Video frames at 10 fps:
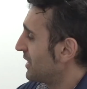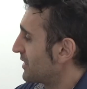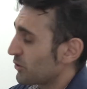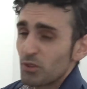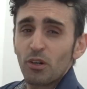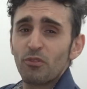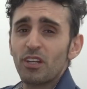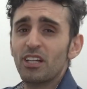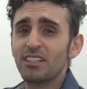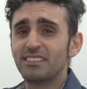So what have we
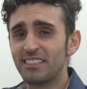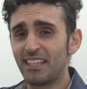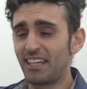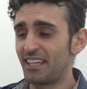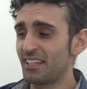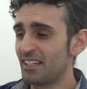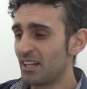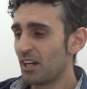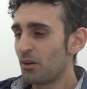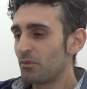learned today?
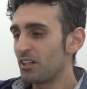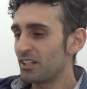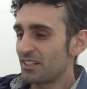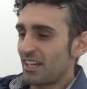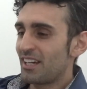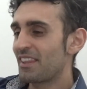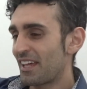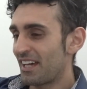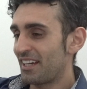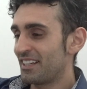We learned
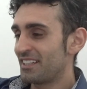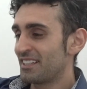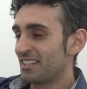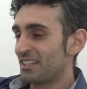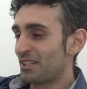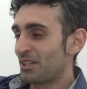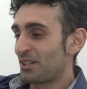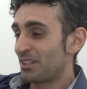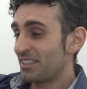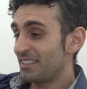that
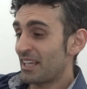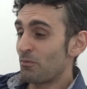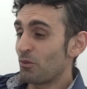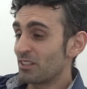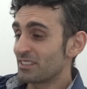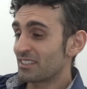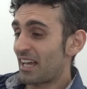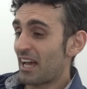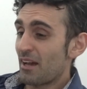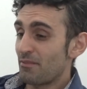these M ones
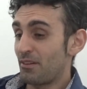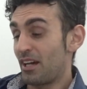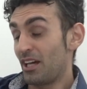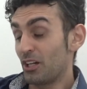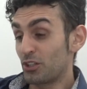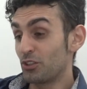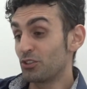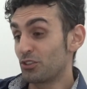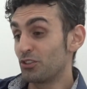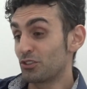have a
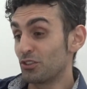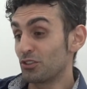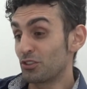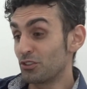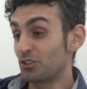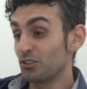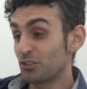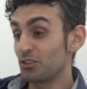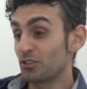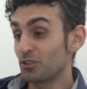good, good, good, good,
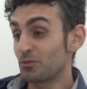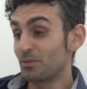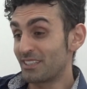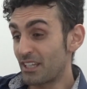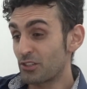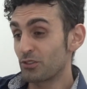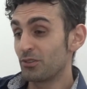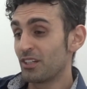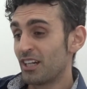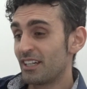good, good, good potential.